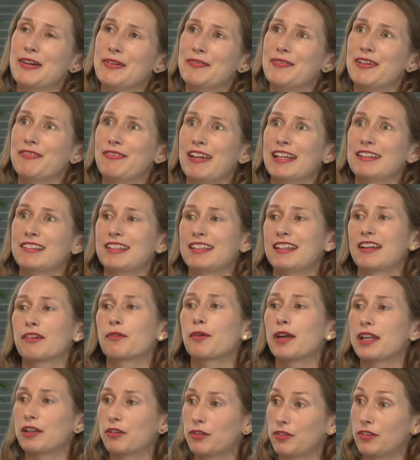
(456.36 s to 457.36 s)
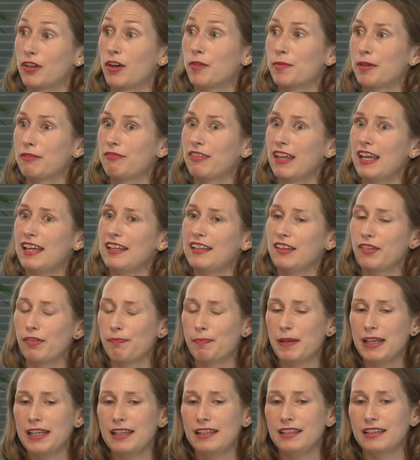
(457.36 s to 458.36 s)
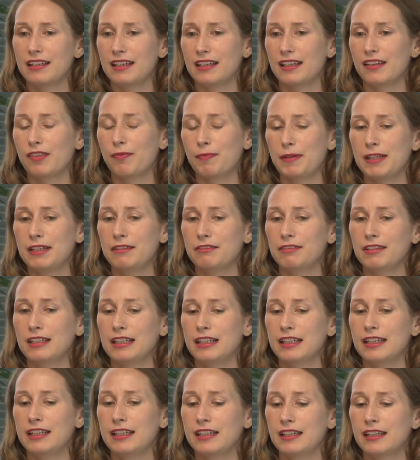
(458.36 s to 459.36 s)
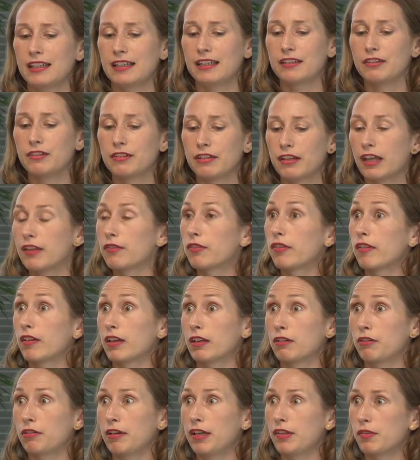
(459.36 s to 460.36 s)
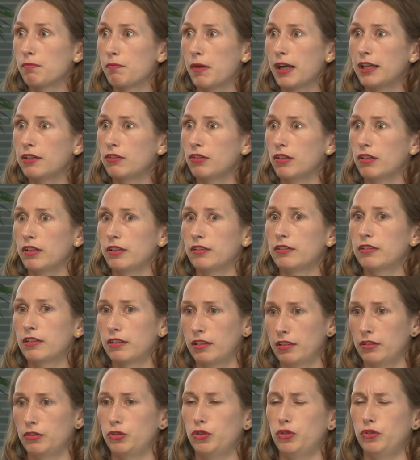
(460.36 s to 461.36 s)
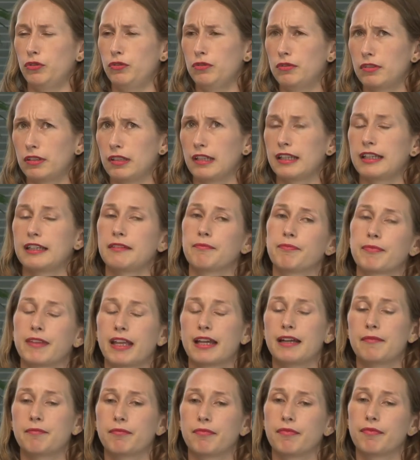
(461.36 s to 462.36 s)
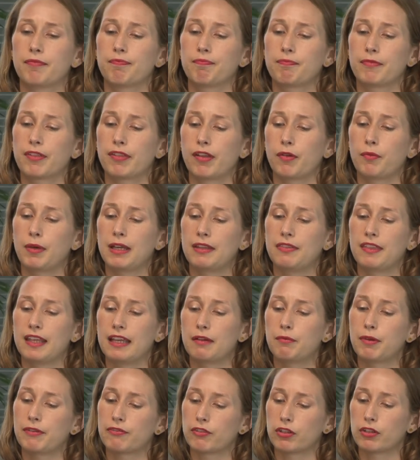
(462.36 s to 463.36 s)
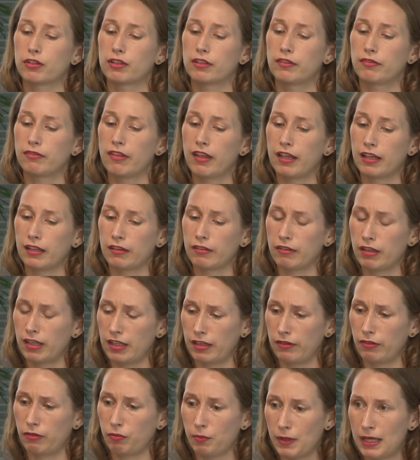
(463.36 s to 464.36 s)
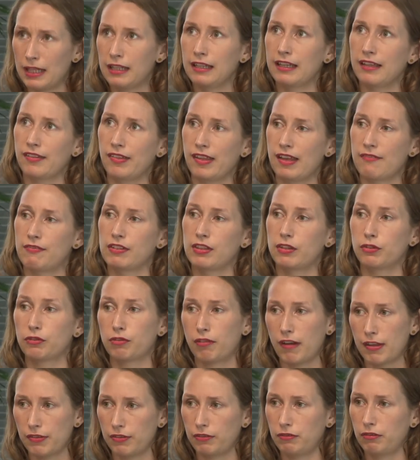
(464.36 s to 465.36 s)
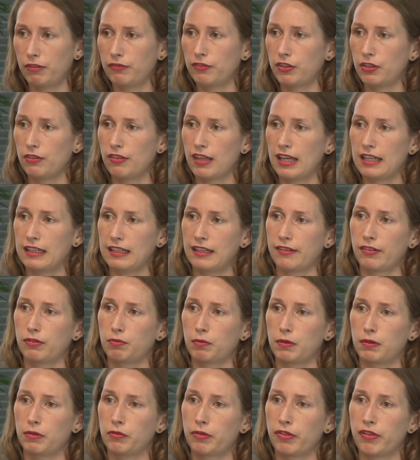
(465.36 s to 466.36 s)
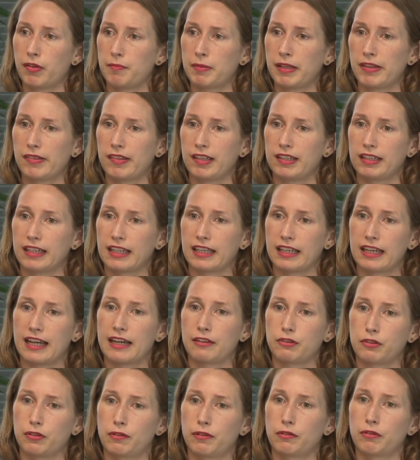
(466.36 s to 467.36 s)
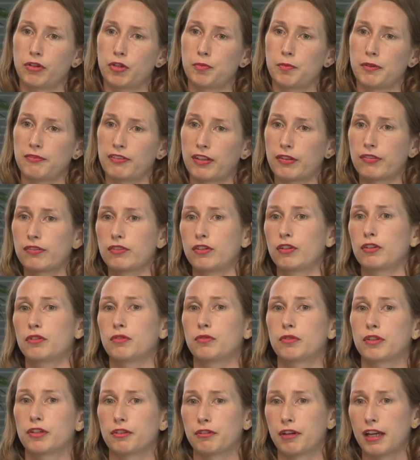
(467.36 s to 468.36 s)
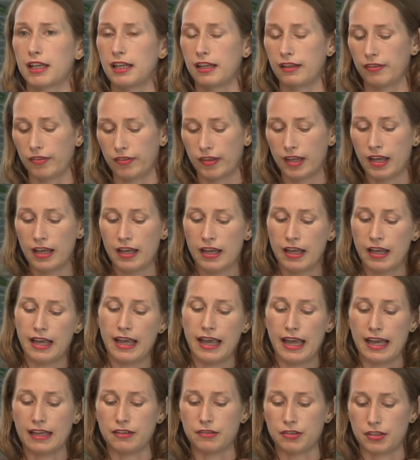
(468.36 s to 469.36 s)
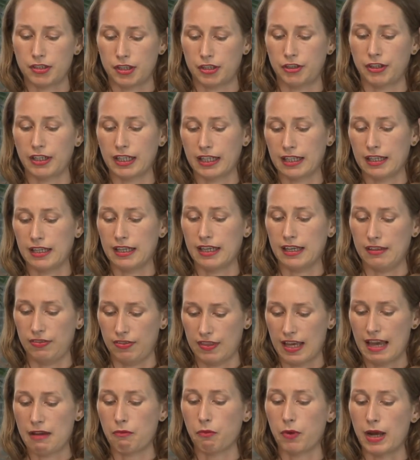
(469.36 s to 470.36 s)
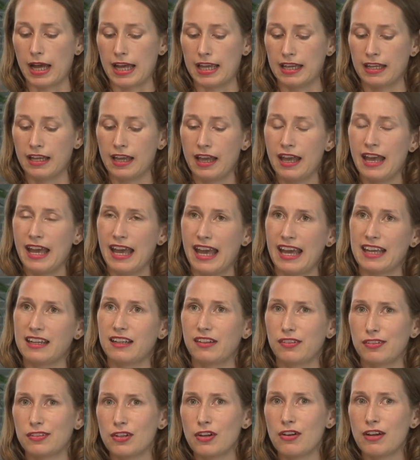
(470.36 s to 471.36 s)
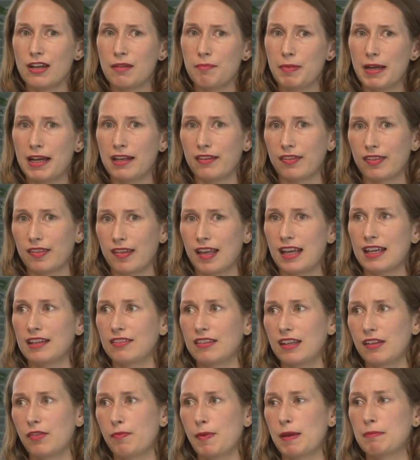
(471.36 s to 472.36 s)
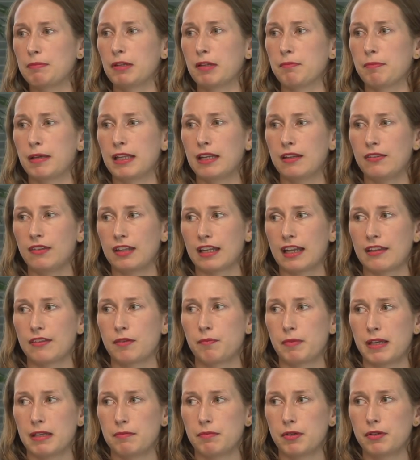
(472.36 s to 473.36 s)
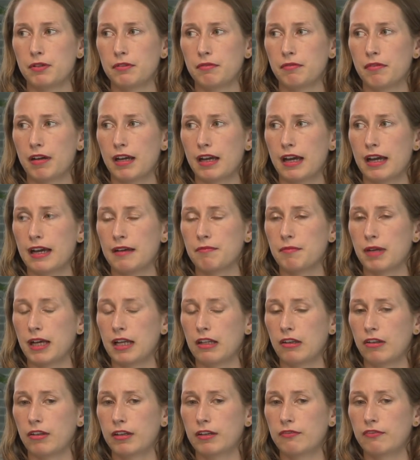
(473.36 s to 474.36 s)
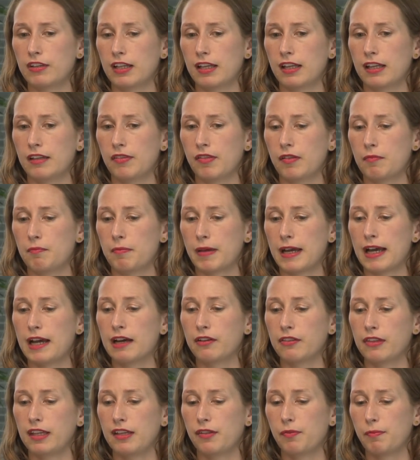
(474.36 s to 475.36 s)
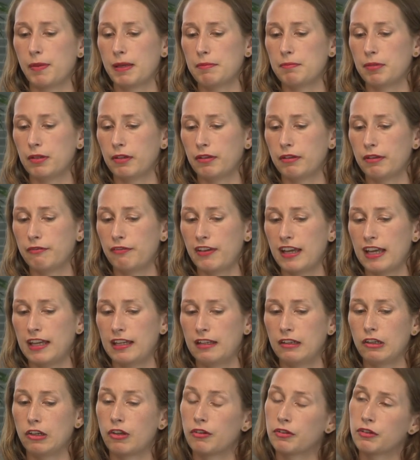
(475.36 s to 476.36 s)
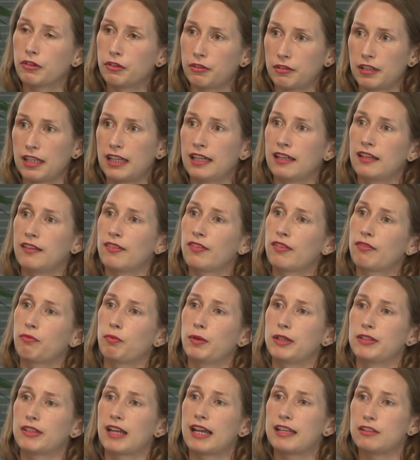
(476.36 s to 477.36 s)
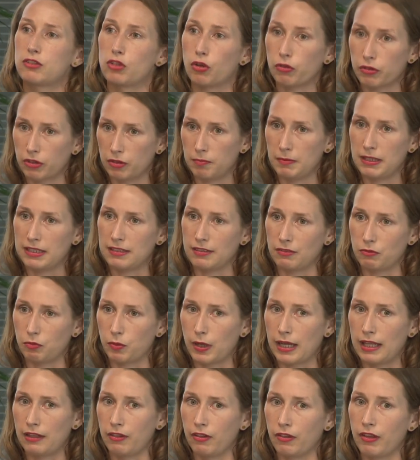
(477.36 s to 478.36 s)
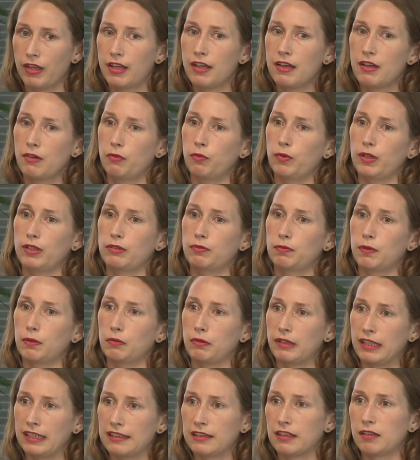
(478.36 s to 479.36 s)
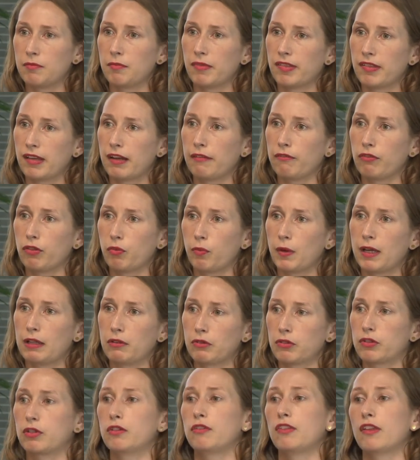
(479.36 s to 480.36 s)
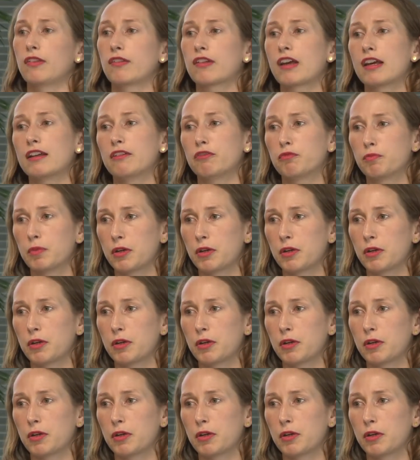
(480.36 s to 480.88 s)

we've actually done quite a good job of that, and it's been it's been a really it's increased my knowledge hugely. Um, so we're there. We've got a, as well as having the trust review that list. We'll also be sending it out to a group of external curators, and sharing it in that way. And it's not about saying these people are better than other people. Um, a lot of it is about these people have had long careers, which are documented well, which will lend themselves well to this kind of